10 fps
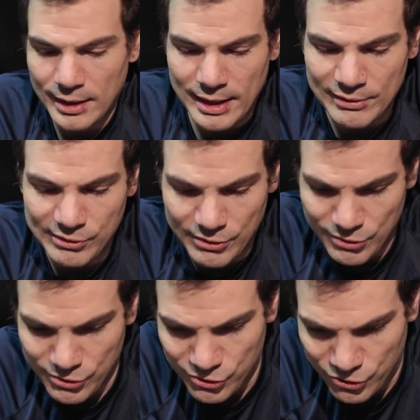I guess
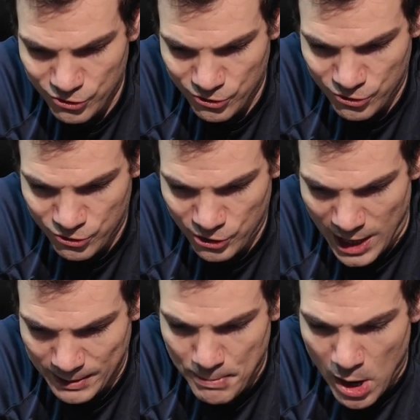
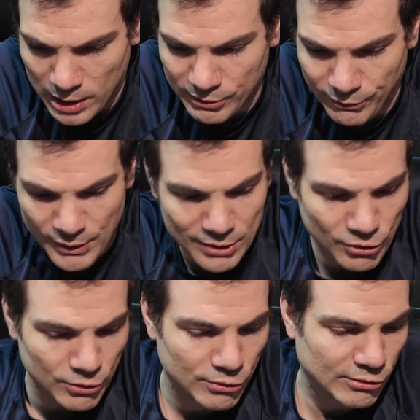checkbox
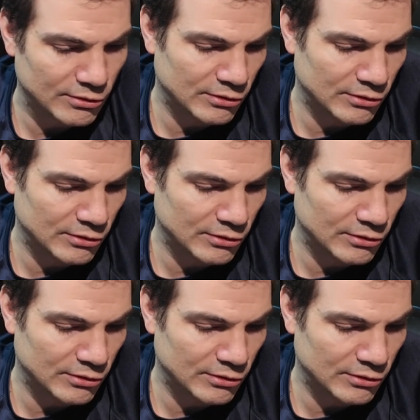features.